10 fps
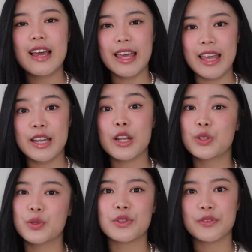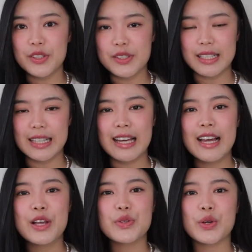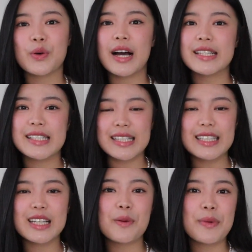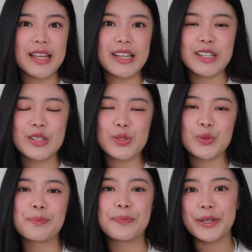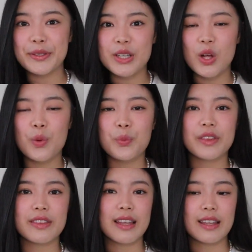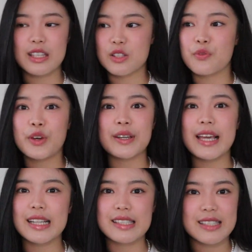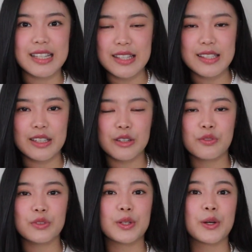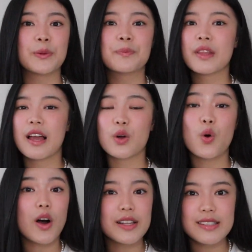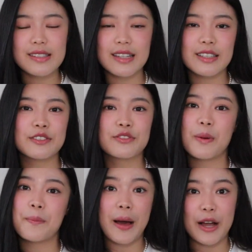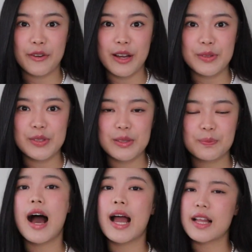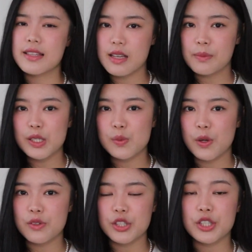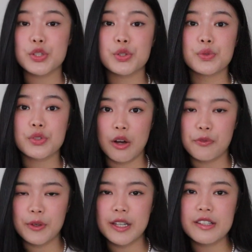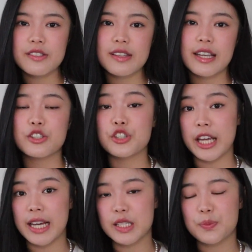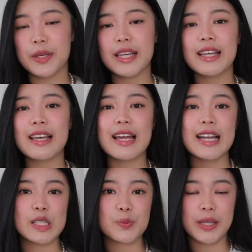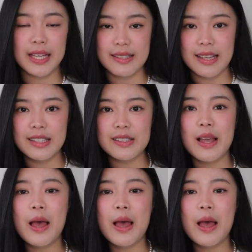in university. So I didn't come in to Imperial with like this very extensive, quantitative background. I had some exposure to softwares like JSP and SPSS,